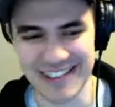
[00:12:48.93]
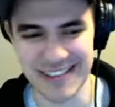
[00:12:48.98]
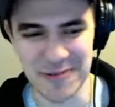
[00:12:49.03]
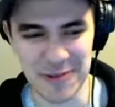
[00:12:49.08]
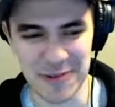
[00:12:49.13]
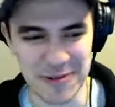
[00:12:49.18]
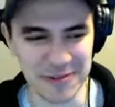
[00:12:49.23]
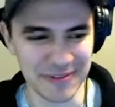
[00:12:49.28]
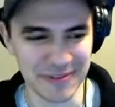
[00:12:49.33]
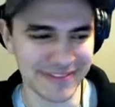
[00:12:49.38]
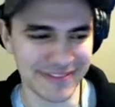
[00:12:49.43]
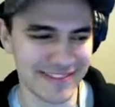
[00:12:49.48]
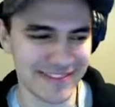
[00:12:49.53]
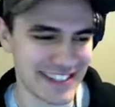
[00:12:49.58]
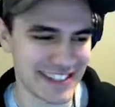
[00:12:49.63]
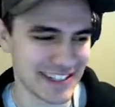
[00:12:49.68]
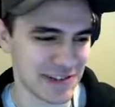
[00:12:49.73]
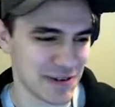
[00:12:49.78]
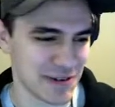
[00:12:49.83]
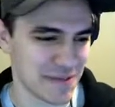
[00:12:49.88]
I won't
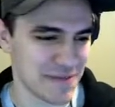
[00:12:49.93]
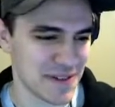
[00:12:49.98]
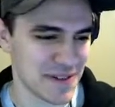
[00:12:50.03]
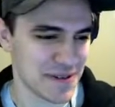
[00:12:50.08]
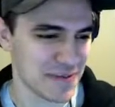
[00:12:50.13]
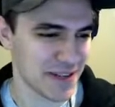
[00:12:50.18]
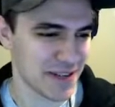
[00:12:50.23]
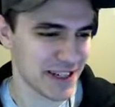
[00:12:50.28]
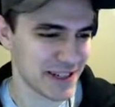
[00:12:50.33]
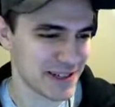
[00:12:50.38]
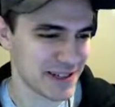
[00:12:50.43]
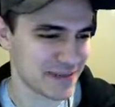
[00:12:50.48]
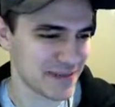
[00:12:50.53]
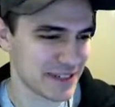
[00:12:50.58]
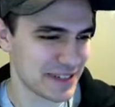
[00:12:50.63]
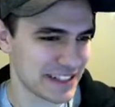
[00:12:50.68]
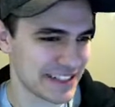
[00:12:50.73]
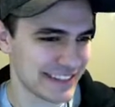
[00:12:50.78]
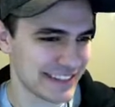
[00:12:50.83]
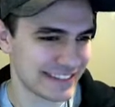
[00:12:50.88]
stream too much,
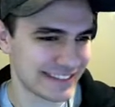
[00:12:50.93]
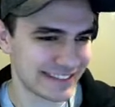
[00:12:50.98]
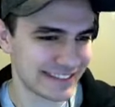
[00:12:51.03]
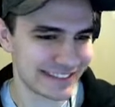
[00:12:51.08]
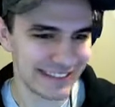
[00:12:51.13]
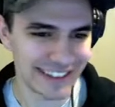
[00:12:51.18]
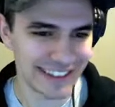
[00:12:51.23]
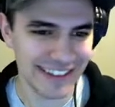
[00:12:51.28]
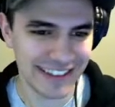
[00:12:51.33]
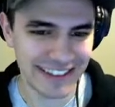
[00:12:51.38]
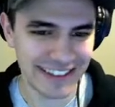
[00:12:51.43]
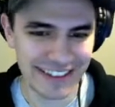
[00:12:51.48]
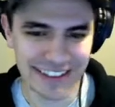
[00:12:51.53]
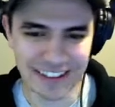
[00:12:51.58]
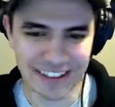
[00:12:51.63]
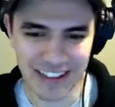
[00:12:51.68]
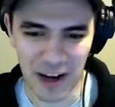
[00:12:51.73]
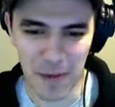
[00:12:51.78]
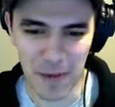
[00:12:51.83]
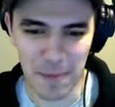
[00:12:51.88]
but
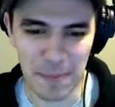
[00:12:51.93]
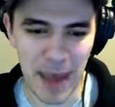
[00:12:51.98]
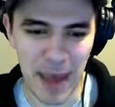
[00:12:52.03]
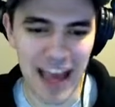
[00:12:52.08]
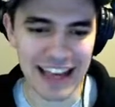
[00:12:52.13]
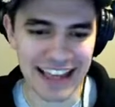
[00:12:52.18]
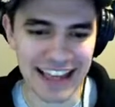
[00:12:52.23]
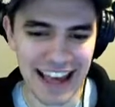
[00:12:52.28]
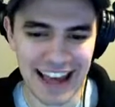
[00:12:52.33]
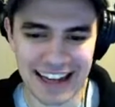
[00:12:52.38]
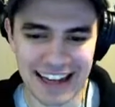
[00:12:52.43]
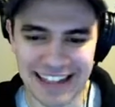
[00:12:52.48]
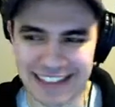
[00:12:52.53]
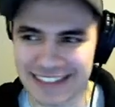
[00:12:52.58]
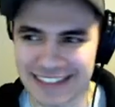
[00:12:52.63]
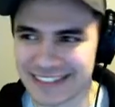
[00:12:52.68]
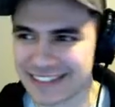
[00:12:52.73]
now I'm back at it.